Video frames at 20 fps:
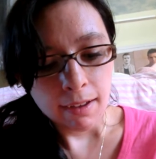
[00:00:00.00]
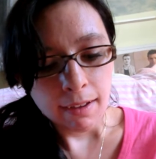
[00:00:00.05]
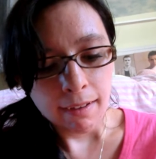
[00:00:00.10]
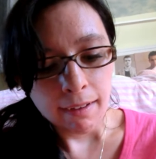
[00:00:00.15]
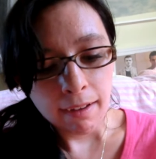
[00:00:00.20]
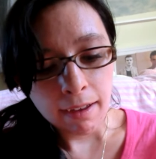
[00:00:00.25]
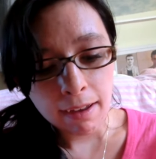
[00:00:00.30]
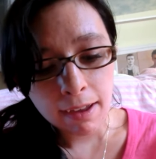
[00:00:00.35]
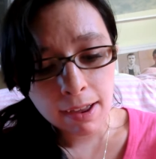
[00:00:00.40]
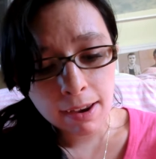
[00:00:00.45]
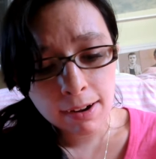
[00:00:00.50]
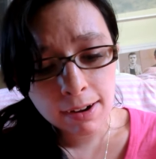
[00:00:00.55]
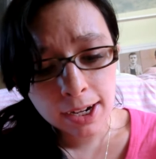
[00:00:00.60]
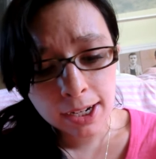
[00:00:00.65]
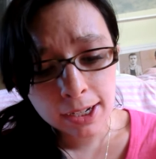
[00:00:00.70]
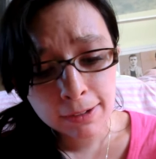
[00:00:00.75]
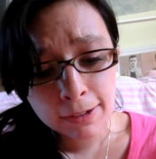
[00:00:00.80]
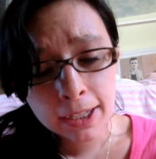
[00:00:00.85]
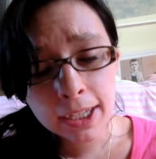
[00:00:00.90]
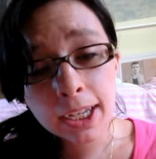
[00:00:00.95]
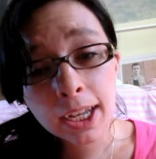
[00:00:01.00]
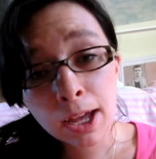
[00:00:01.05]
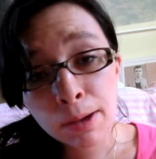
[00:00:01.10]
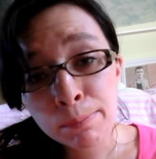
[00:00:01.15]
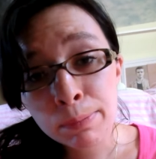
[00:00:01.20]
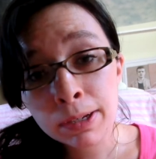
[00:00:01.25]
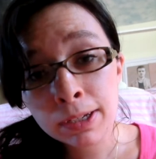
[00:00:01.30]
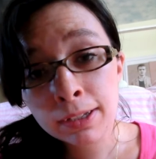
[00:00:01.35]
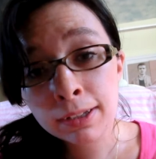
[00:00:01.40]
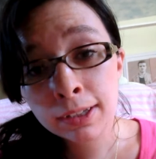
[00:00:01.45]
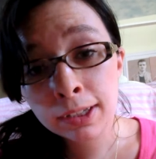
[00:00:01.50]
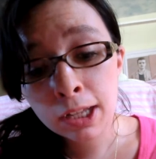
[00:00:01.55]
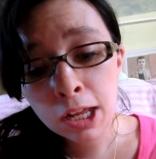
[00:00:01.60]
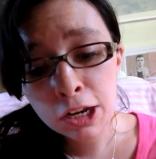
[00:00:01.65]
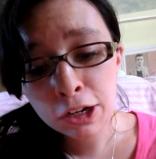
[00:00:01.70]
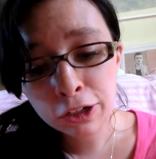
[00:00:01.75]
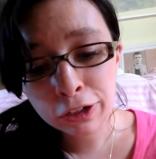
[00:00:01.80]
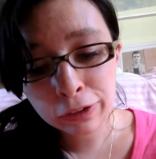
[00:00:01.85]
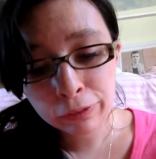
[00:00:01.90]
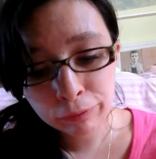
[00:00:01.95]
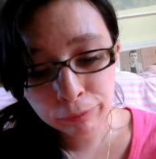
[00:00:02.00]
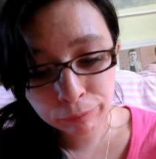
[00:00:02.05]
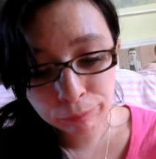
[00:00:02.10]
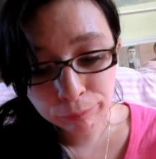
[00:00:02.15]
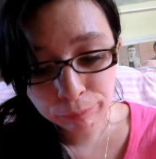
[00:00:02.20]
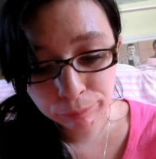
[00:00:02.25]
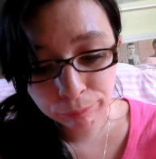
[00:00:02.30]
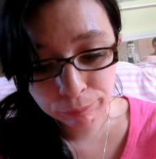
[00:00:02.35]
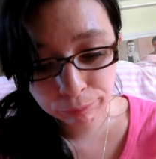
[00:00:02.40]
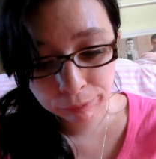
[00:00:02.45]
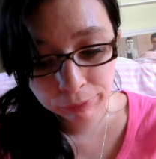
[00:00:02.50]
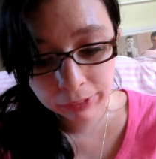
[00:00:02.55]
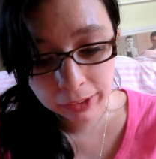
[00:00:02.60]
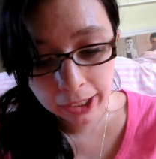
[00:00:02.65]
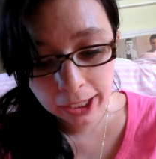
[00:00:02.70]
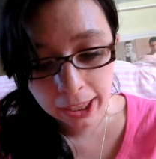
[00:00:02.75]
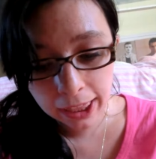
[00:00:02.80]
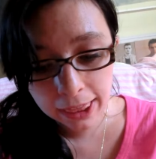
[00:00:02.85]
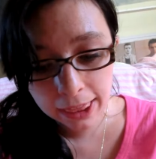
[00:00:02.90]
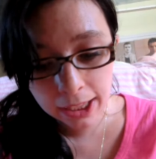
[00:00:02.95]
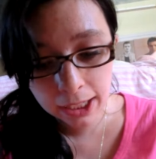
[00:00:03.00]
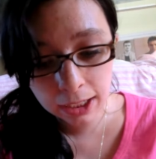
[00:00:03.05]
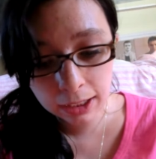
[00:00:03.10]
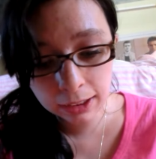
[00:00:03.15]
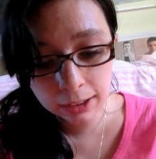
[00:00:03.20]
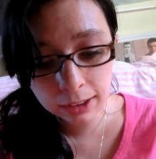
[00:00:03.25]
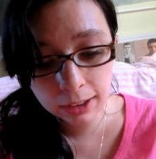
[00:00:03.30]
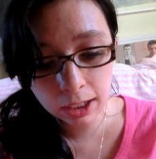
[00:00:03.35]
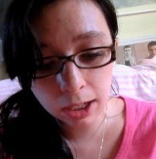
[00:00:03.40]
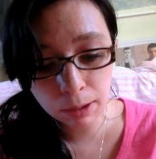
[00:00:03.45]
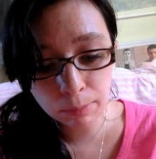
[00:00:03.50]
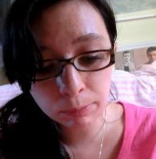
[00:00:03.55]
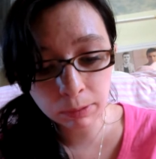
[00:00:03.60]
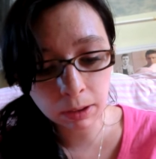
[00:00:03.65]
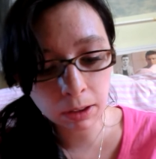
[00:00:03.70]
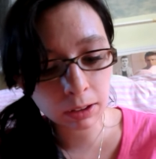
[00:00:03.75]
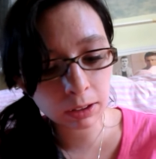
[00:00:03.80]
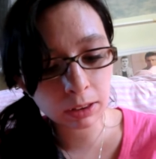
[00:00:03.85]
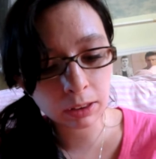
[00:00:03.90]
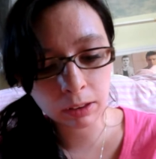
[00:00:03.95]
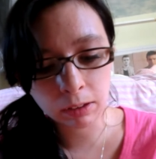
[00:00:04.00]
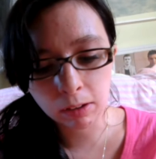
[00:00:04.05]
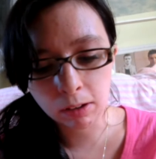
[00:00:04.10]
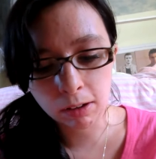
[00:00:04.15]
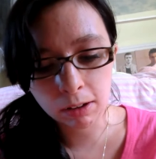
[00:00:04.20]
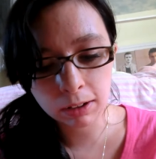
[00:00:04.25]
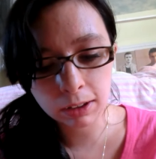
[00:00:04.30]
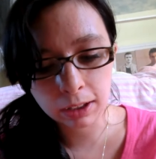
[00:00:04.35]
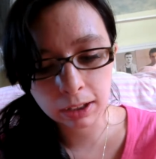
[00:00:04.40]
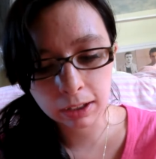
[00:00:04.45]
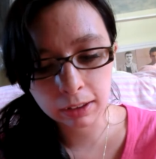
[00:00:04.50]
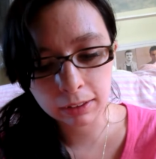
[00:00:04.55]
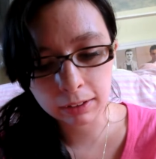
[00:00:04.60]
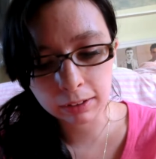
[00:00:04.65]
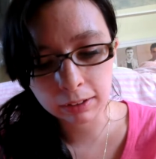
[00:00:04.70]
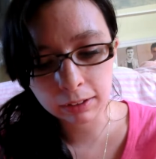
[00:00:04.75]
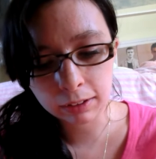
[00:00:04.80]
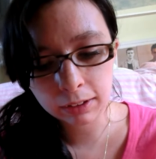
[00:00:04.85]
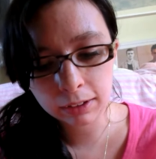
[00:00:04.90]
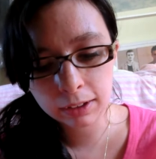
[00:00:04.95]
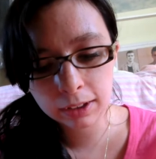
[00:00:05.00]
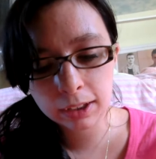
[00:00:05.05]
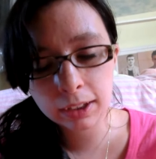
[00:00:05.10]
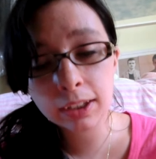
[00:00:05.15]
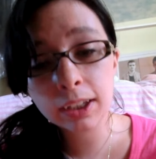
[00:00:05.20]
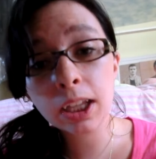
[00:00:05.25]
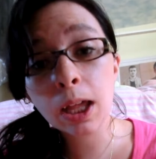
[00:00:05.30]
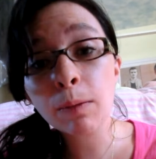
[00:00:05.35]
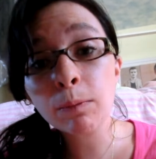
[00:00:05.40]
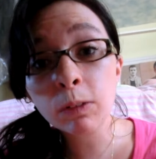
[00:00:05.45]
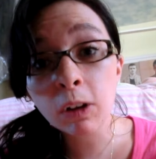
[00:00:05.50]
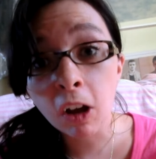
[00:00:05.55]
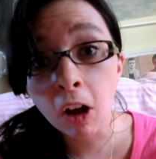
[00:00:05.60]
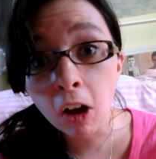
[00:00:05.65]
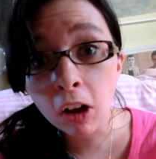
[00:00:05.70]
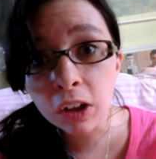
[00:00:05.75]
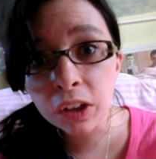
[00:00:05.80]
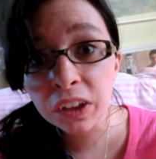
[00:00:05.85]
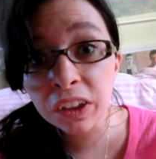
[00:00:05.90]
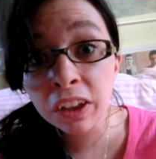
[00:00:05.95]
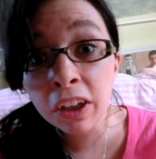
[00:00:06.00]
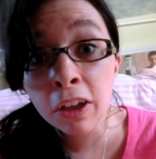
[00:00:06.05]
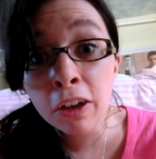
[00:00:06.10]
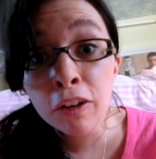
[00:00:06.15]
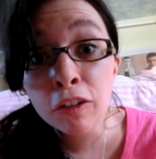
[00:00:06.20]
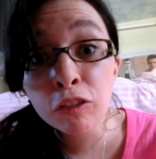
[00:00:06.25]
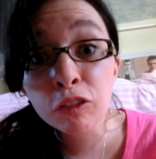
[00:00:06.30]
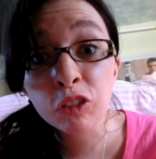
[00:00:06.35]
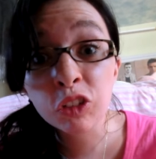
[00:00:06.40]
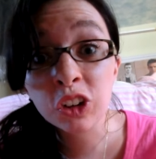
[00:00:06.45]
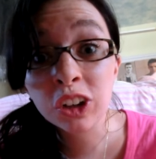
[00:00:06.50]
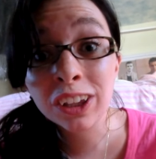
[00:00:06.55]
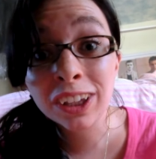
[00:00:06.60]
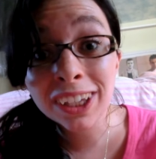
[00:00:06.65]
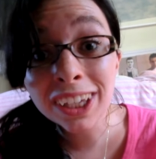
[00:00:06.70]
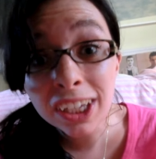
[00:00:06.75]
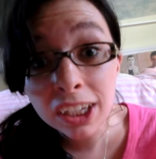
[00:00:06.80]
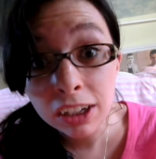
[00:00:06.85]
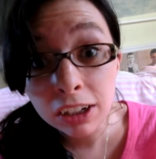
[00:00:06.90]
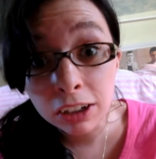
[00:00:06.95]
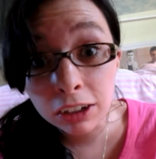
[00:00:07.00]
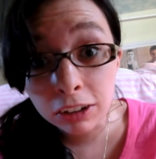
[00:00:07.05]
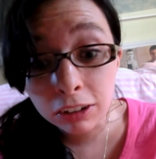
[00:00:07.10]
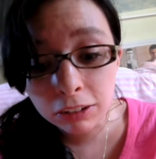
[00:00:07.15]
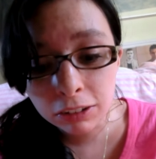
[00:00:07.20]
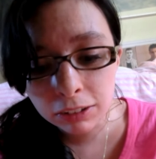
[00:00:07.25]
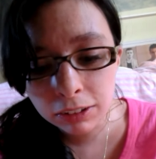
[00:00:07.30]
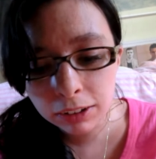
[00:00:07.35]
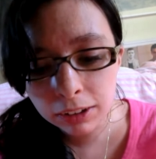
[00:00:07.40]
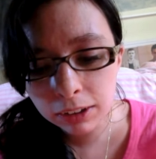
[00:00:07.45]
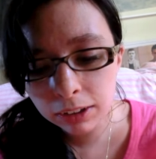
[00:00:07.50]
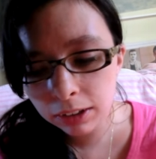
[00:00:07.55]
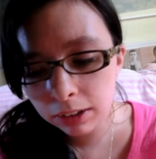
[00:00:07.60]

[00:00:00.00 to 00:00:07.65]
And he happened to stutter, then stopped talking altogether. He stopped talking for years.